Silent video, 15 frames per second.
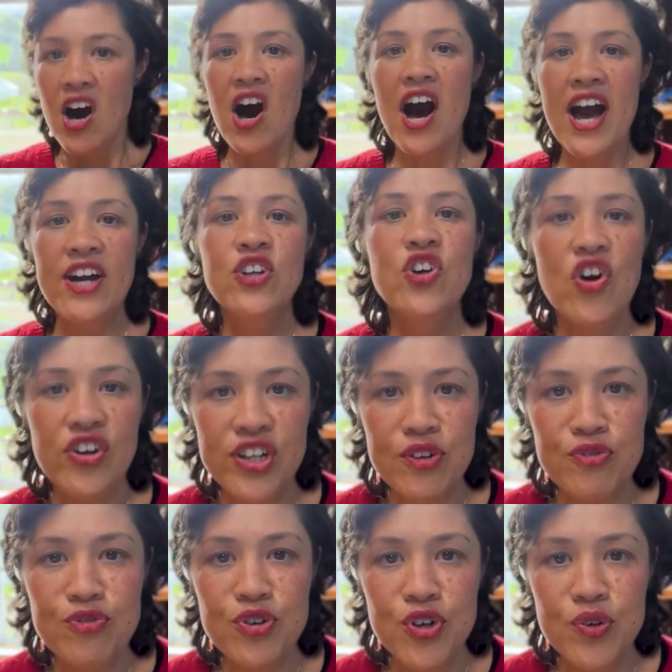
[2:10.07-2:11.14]
I had gone in
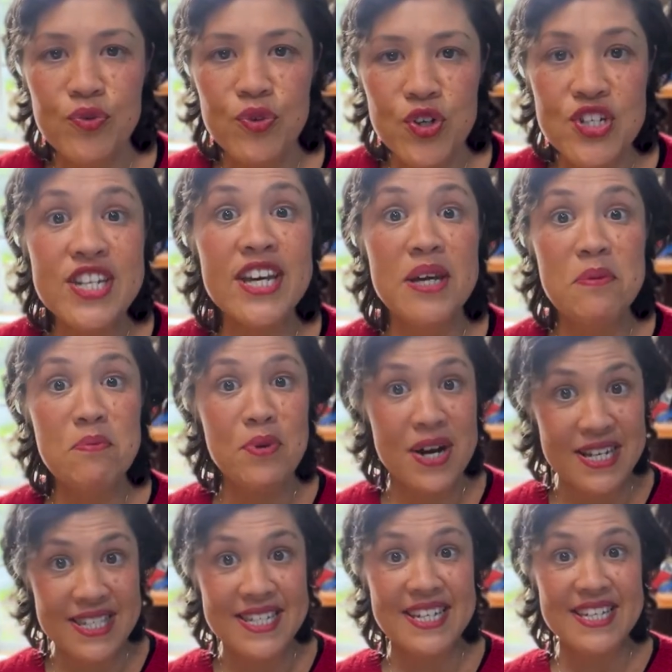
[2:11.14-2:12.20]
for a routine
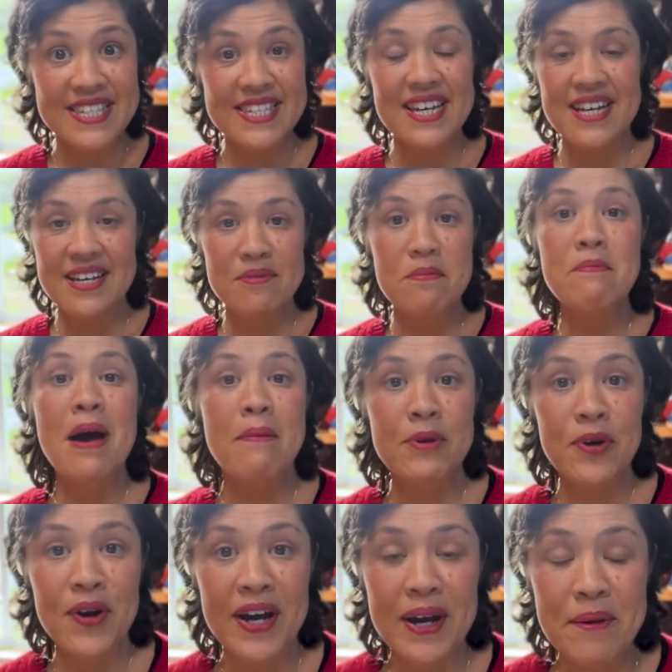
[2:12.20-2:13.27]
breast ex uh,
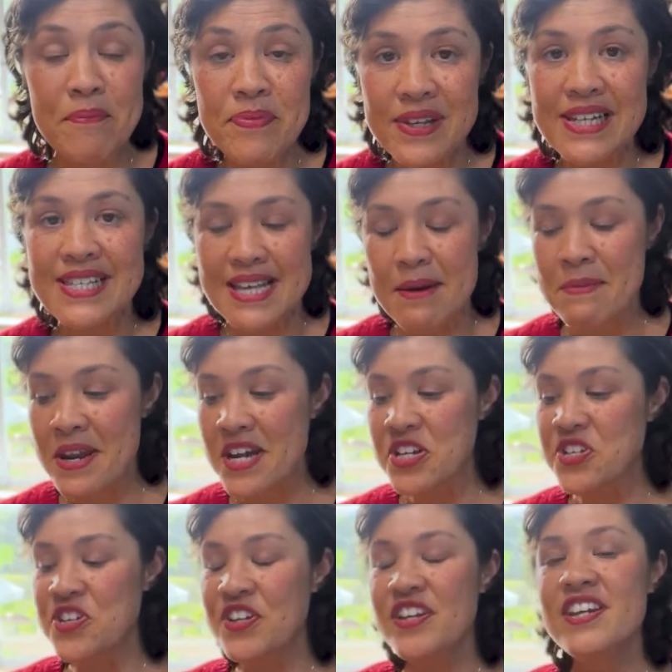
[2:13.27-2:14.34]
mammogram
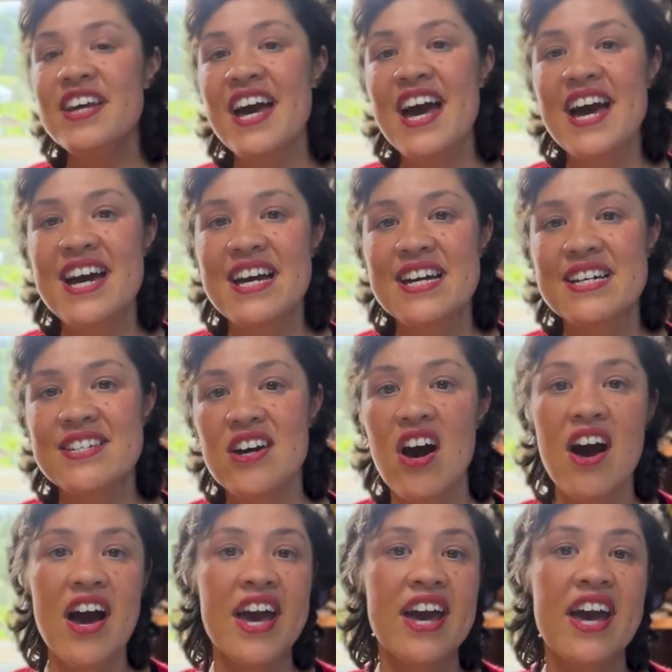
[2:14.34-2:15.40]
examination and
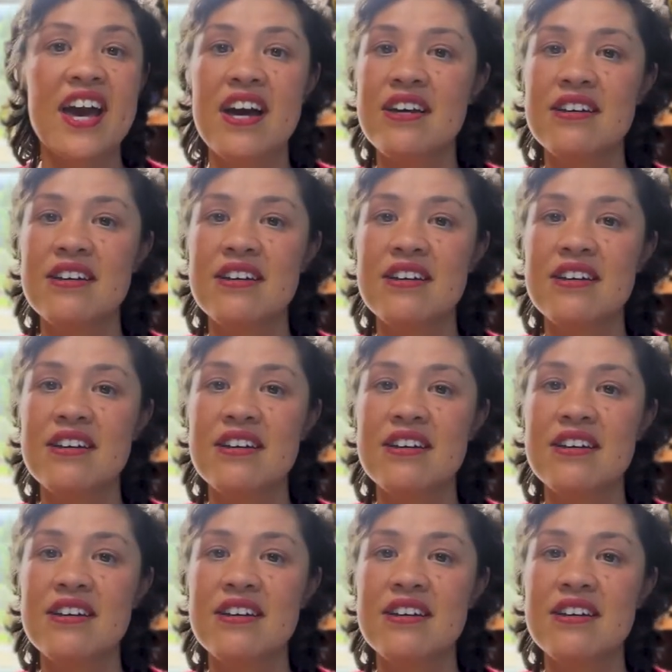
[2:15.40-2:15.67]
I